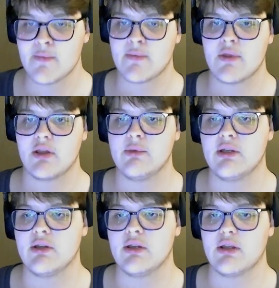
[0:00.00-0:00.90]
I
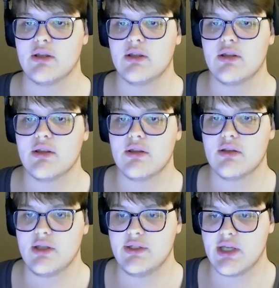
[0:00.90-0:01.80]
mean,
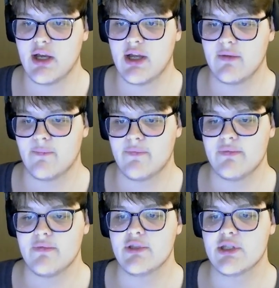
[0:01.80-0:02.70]
he's got
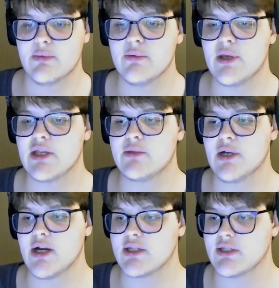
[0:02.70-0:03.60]
some of the best
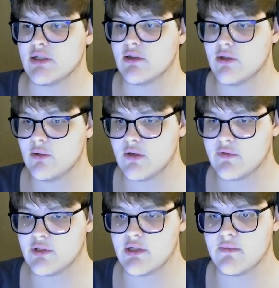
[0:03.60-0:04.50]
boxing in the
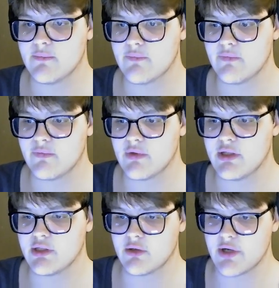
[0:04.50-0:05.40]
UFC.
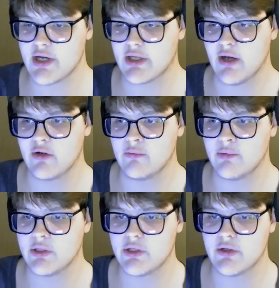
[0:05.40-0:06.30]
He's a great
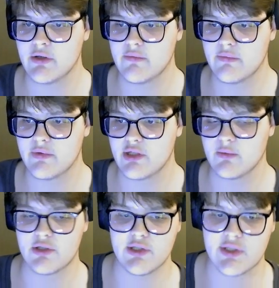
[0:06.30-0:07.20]
counterpuncher. He
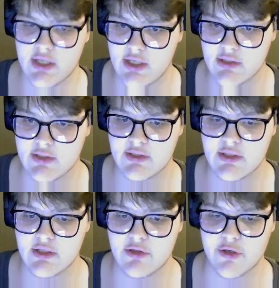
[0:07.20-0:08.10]
switches stances.
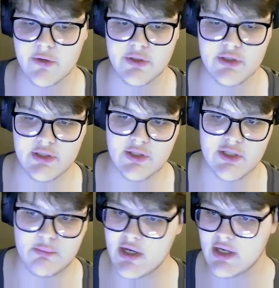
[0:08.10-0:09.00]
He throws
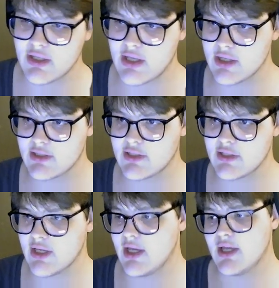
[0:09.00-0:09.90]
spinning
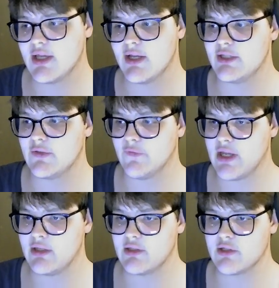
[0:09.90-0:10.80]
kicks. His
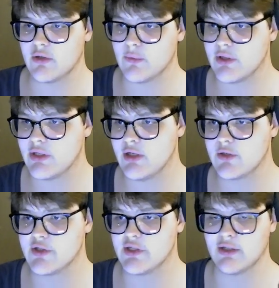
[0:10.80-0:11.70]
feints are really
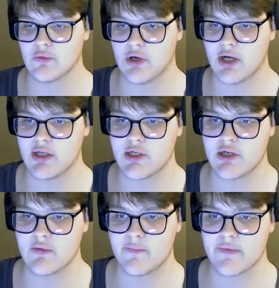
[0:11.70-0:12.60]
interesting to
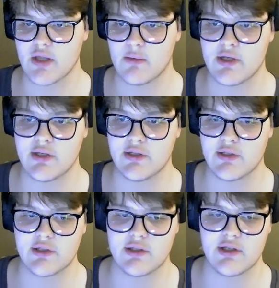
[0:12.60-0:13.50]
watch. I mean,
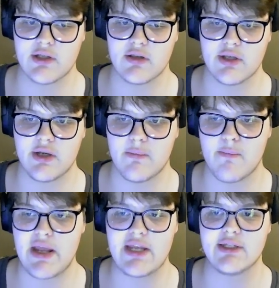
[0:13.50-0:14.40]
he's an
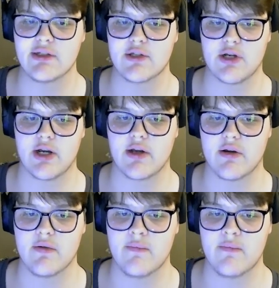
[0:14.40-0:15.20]
amazing striker.